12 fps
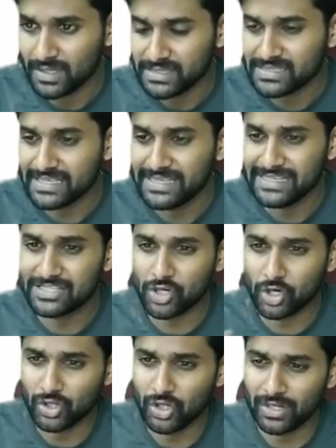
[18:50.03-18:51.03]
C is
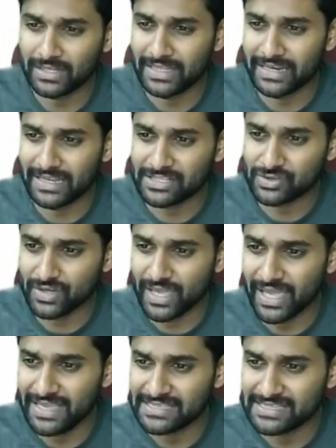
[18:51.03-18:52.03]
not taller than A, so
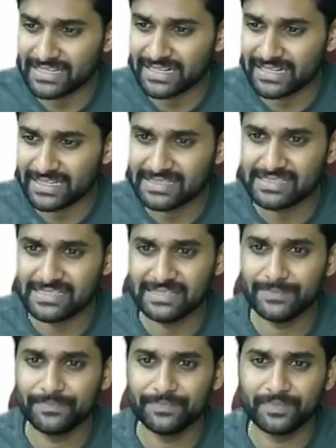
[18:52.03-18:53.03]
A is greater than
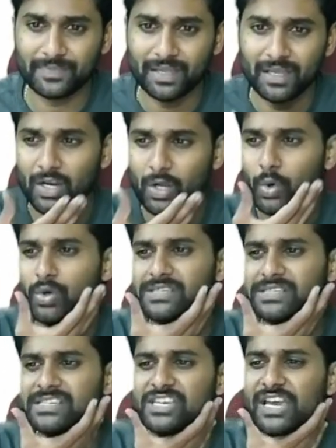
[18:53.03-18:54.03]
C. Now, who
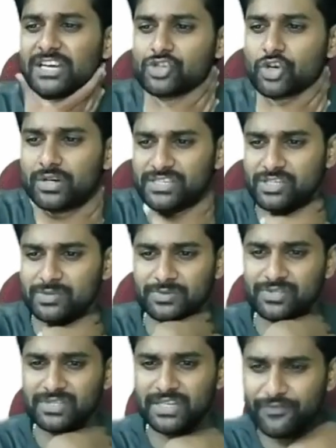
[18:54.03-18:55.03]
is the second shortest
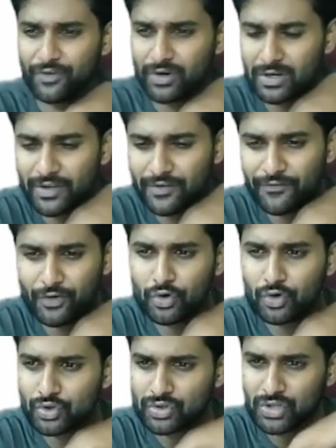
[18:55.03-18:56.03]
person? If you
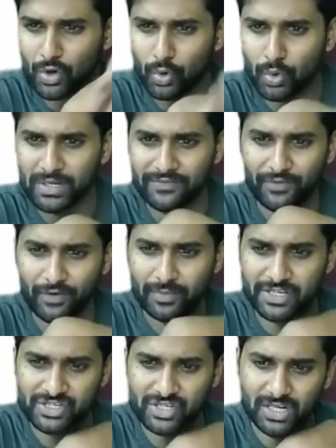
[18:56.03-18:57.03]
go through the whole
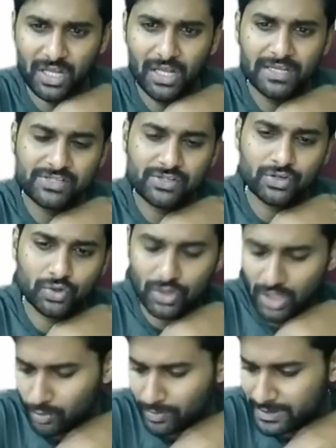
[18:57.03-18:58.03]
information, so
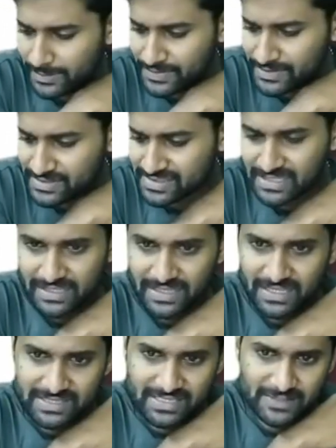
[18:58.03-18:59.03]
total how many persons are
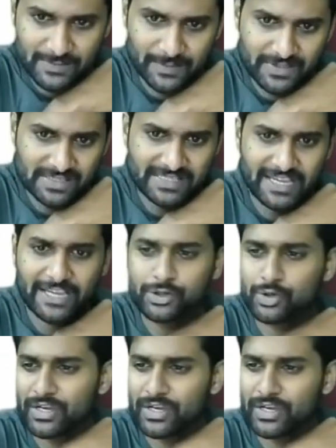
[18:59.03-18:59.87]
there? 6 persons, A to